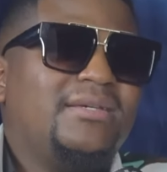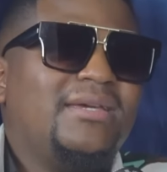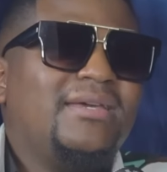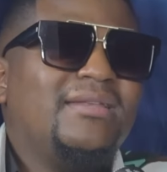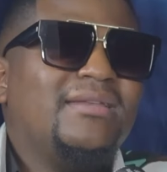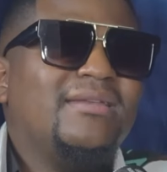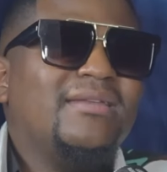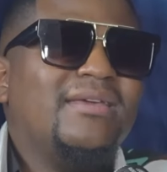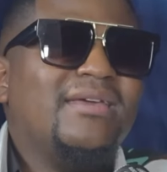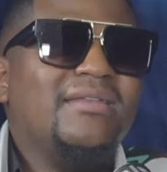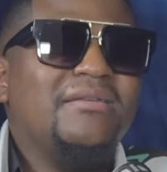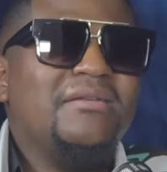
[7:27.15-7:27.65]

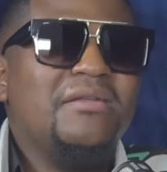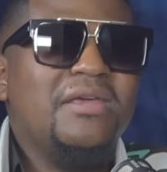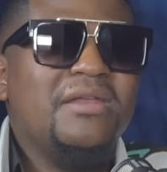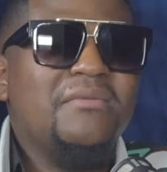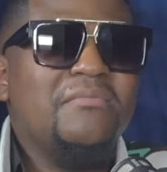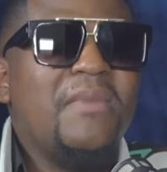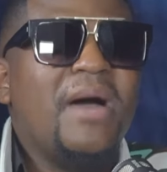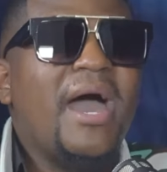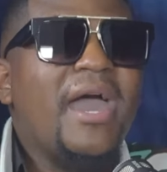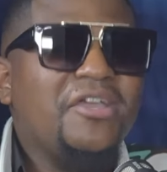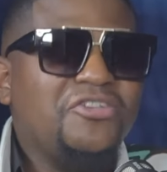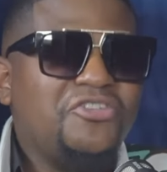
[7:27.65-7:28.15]
in
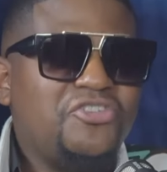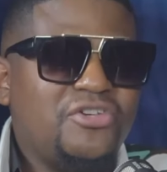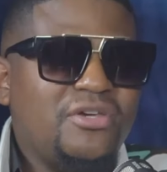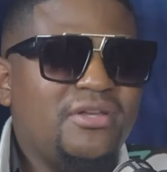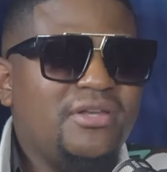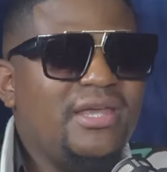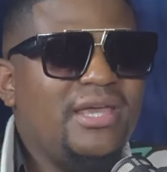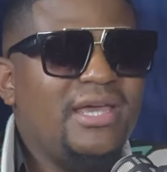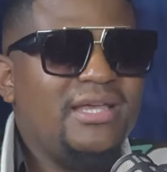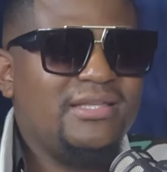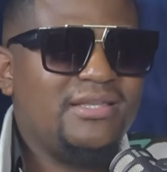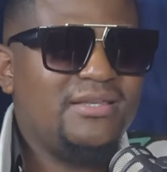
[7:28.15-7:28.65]
my
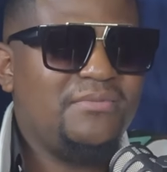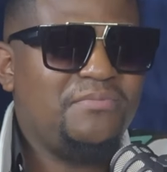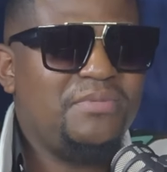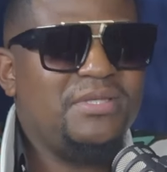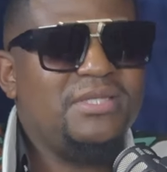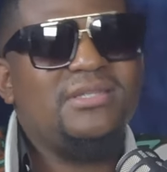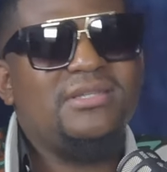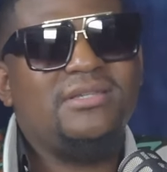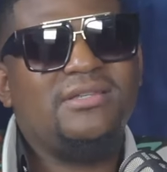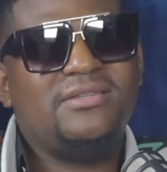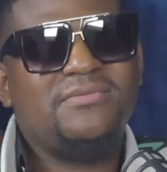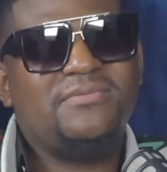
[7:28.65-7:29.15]
journey as a
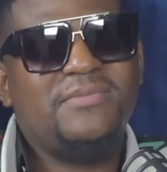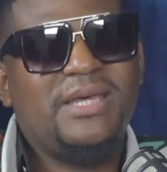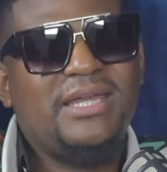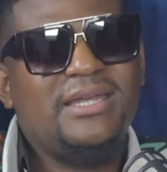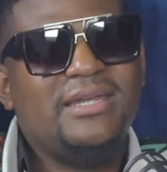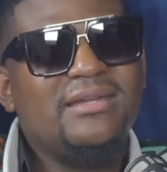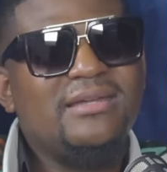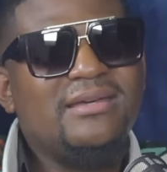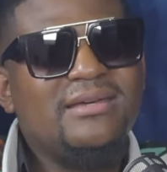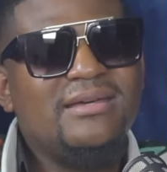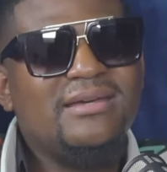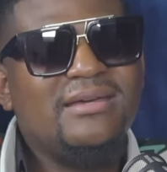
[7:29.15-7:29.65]

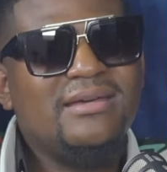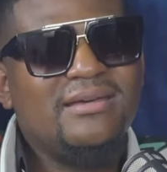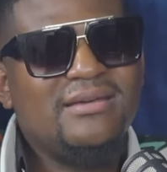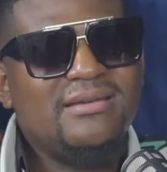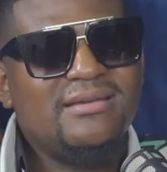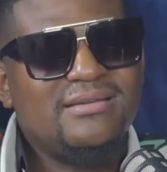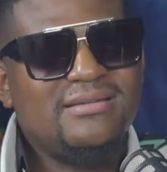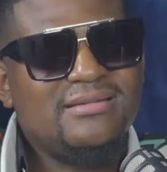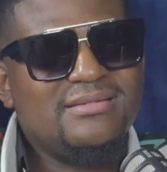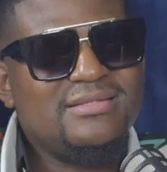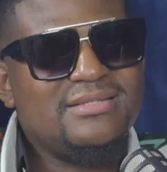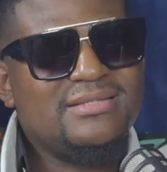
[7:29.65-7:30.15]
businessman.
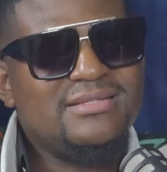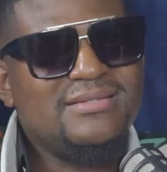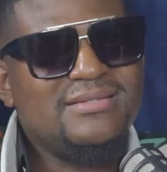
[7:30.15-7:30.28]
Yes.